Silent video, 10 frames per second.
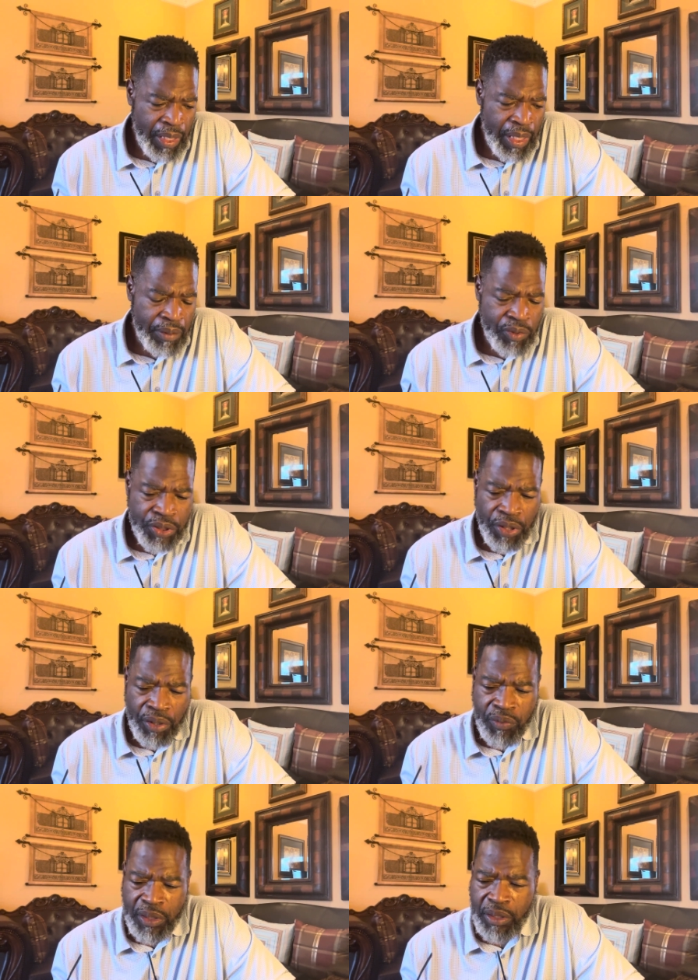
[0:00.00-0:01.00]
And we shared
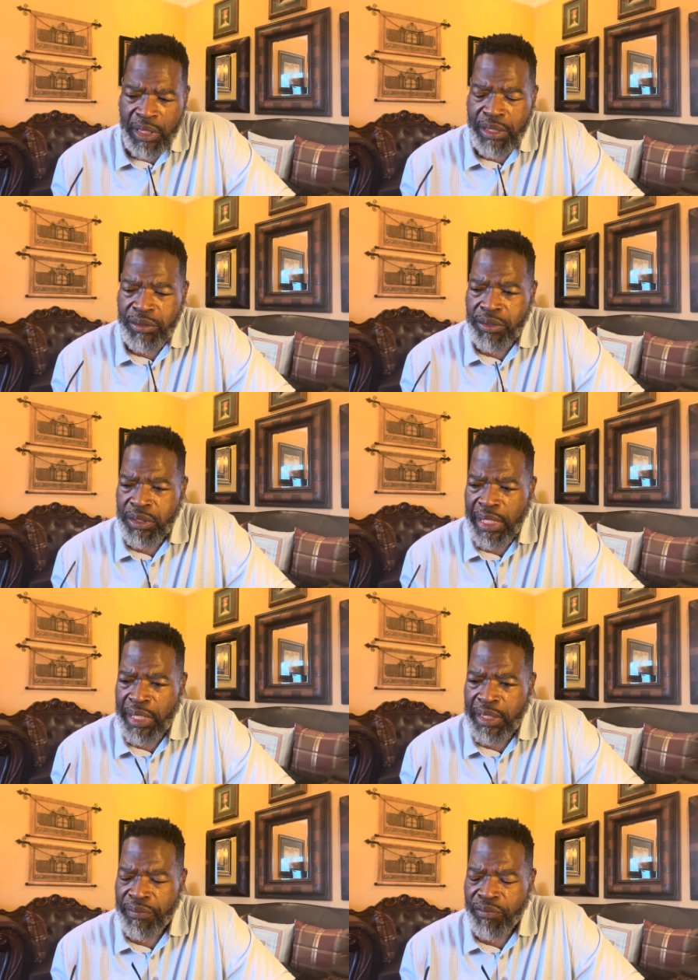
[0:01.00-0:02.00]
with you
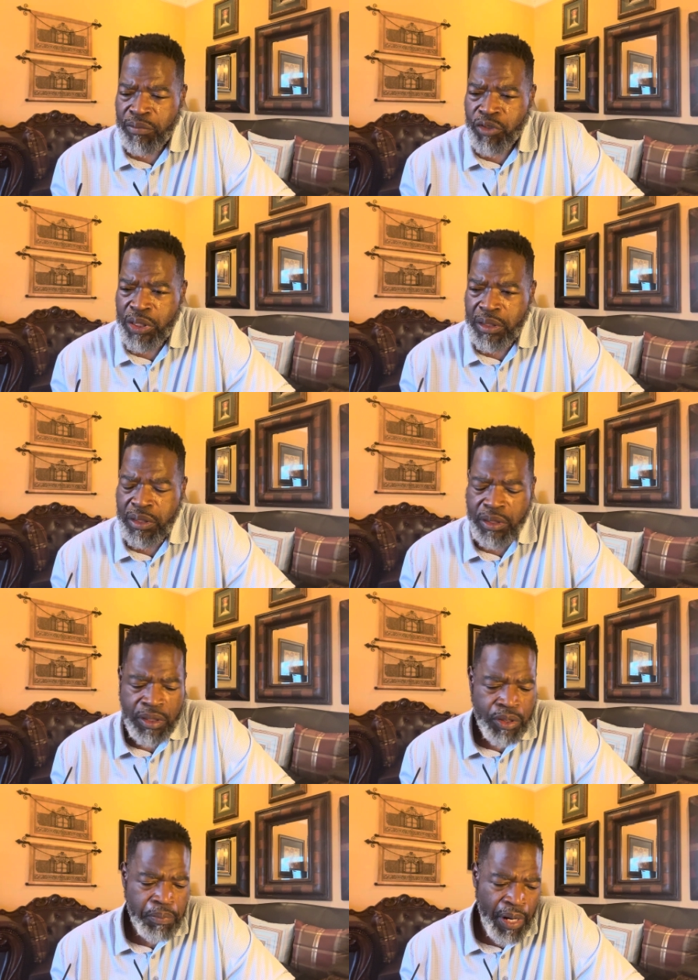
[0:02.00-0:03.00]
yesterday from
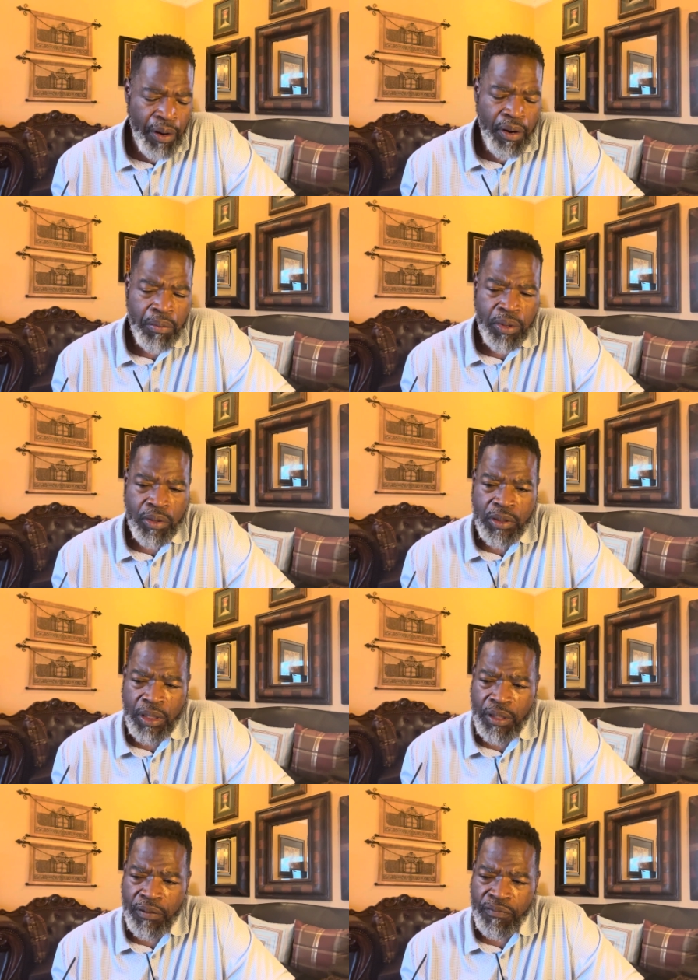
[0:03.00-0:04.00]
Jesus's parable
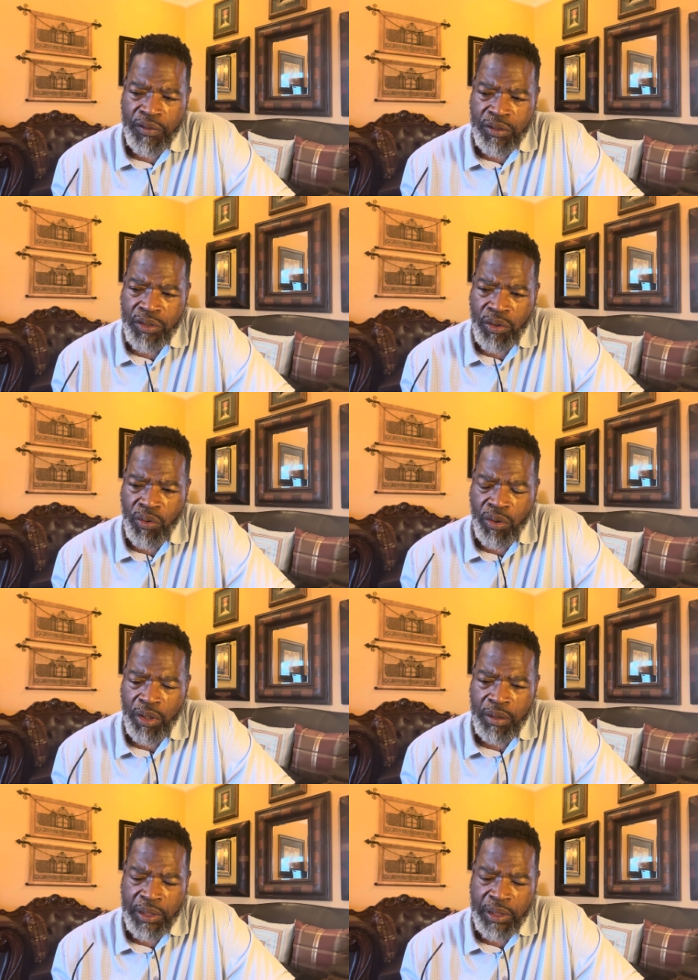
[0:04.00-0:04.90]
of the sower,